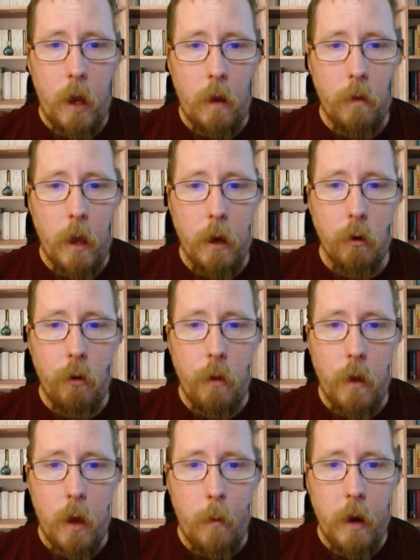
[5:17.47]
and later to
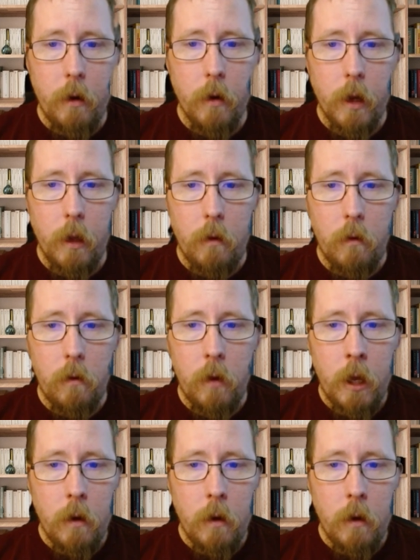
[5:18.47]
the Americans,